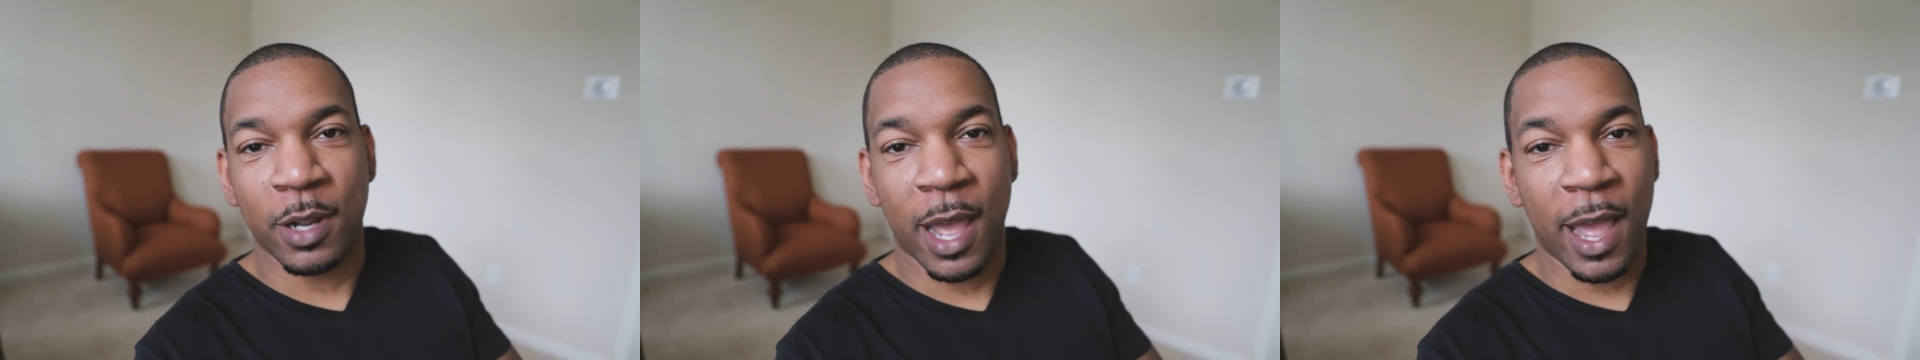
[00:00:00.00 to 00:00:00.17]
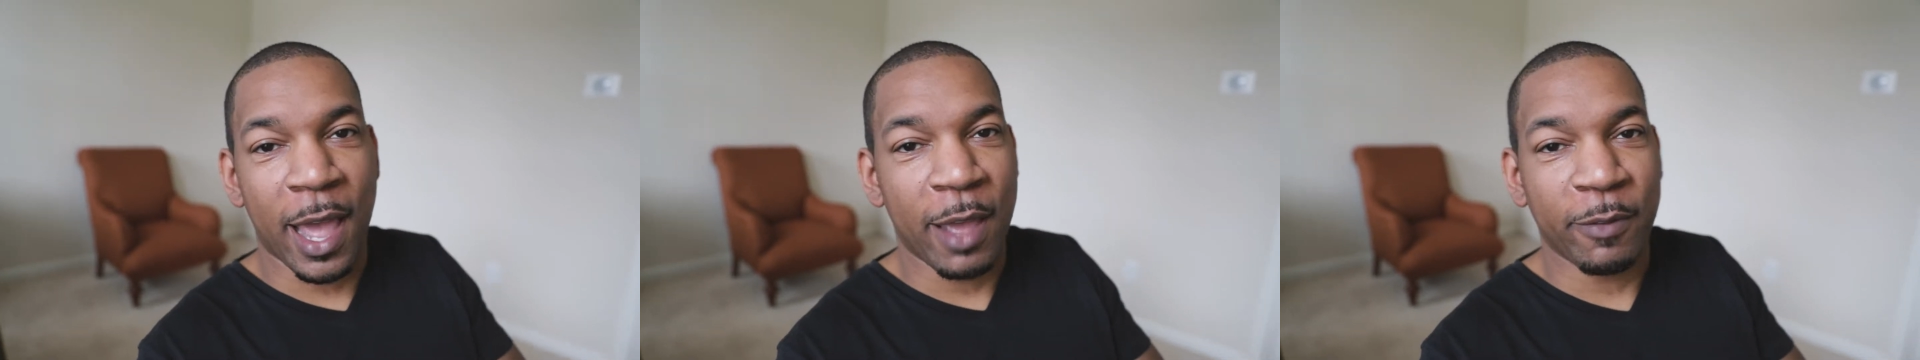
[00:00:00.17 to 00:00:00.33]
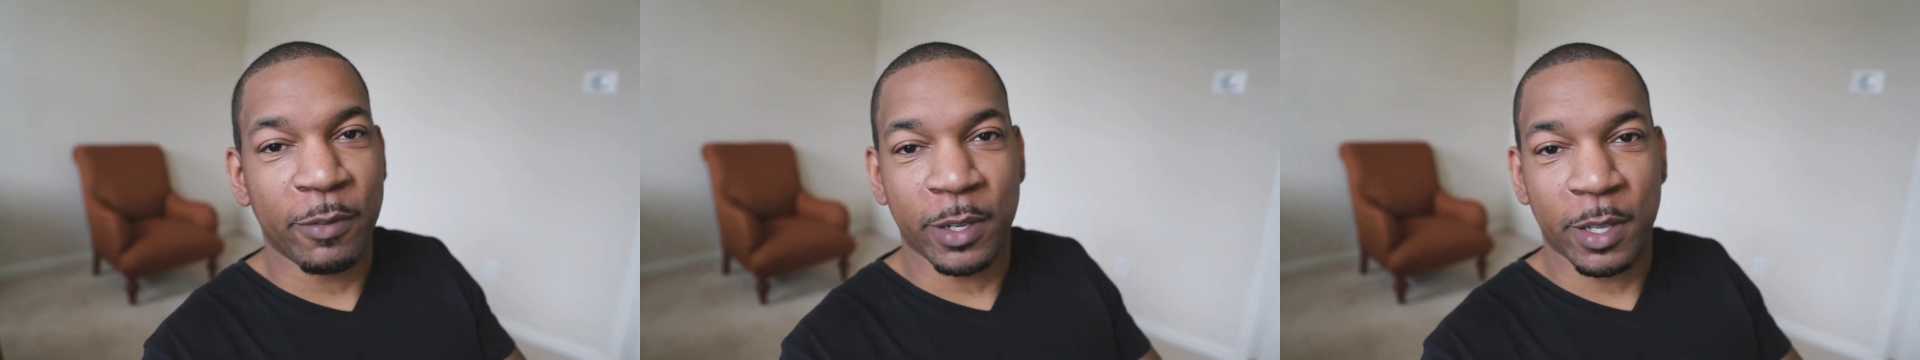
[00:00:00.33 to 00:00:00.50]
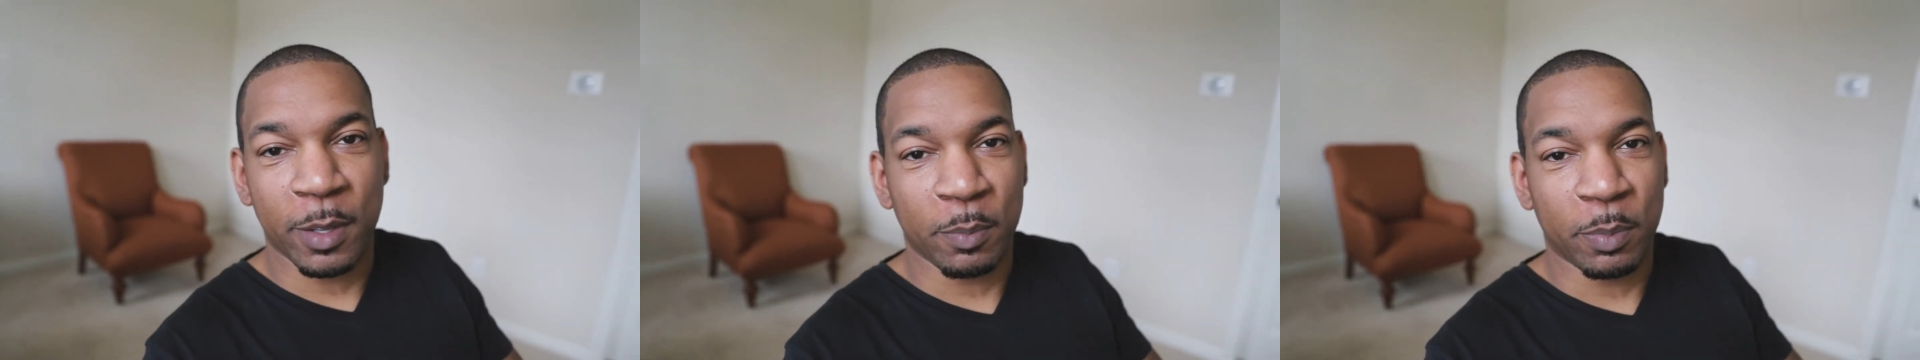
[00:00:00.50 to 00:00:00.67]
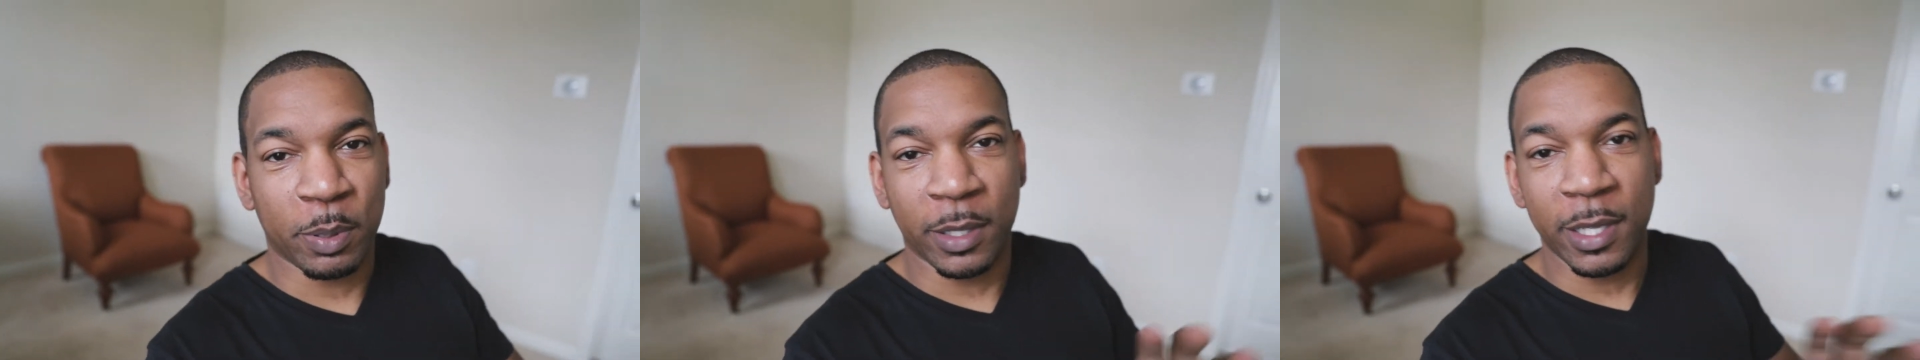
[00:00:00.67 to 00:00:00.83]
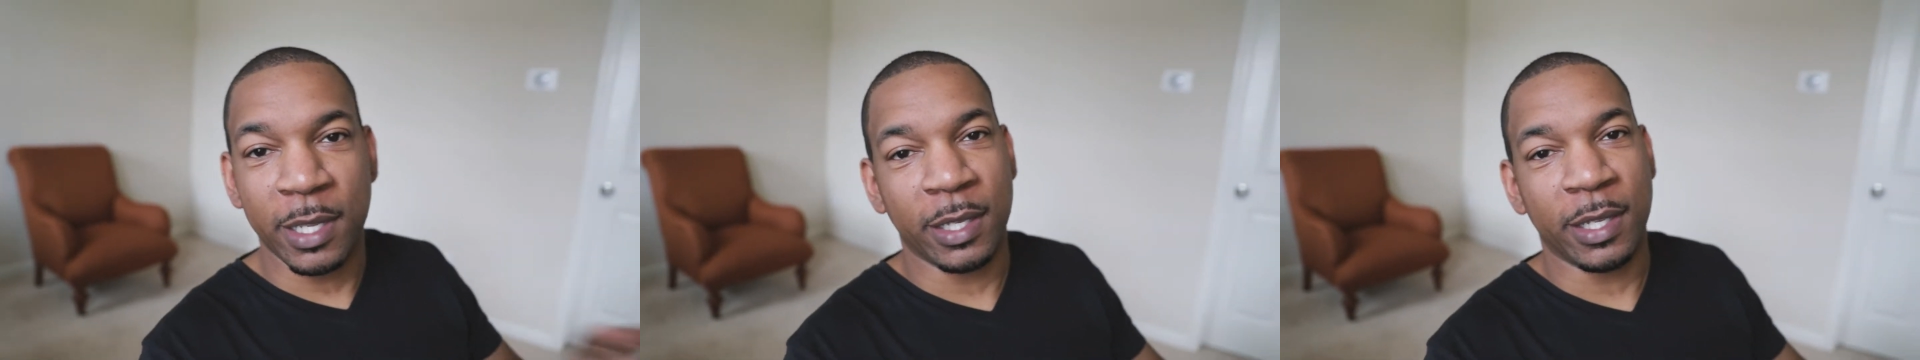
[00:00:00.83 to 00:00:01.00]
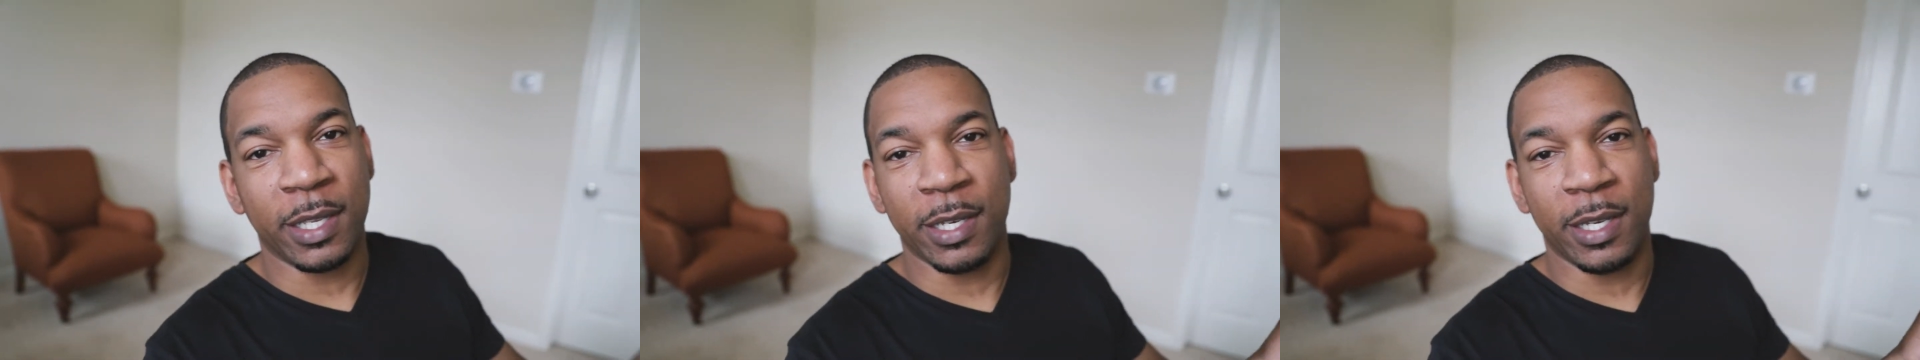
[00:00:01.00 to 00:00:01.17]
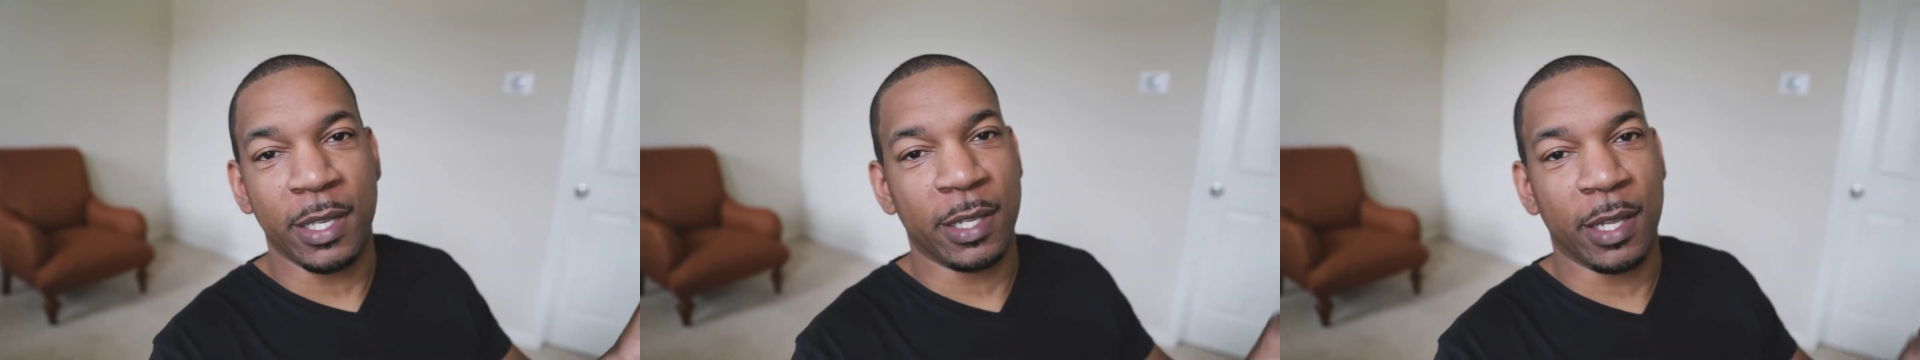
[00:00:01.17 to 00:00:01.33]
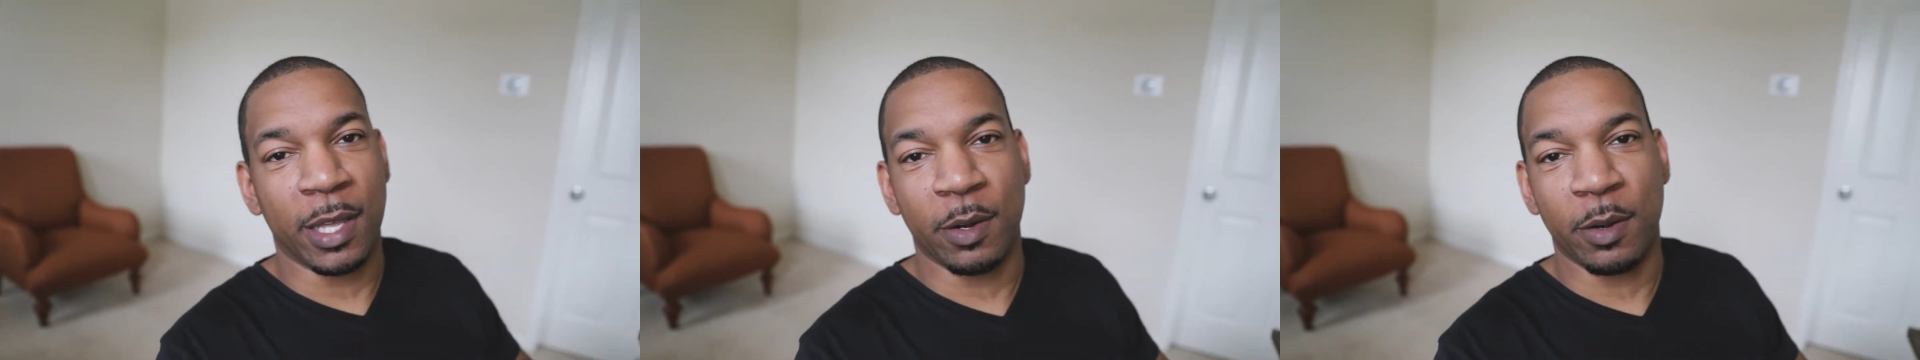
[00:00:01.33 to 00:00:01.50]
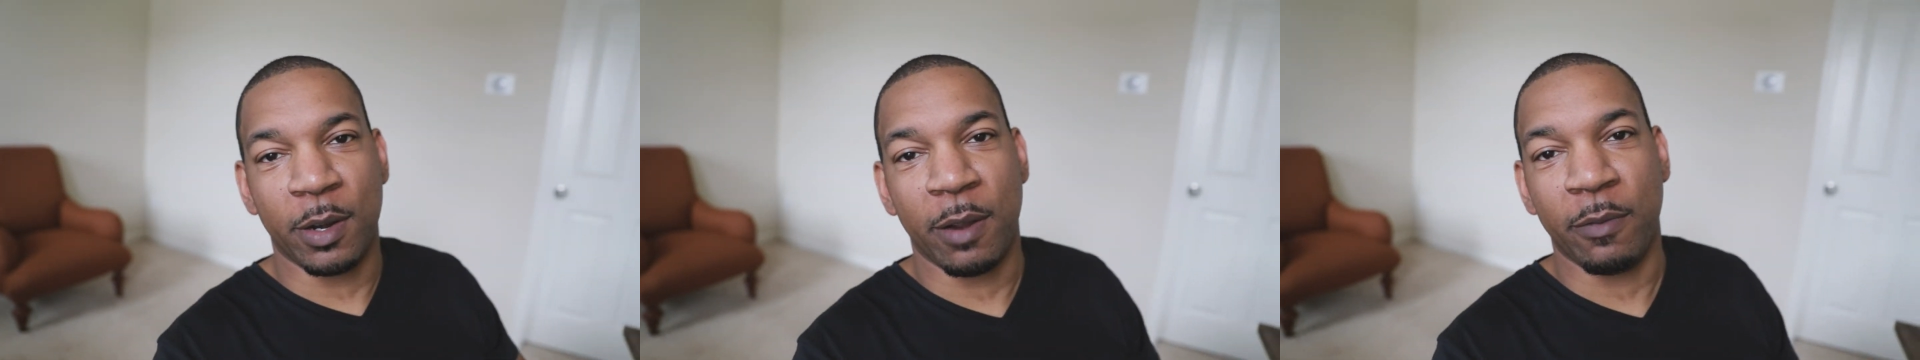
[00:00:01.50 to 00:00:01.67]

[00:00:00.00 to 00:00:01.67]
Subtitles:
I haven't completely decluttered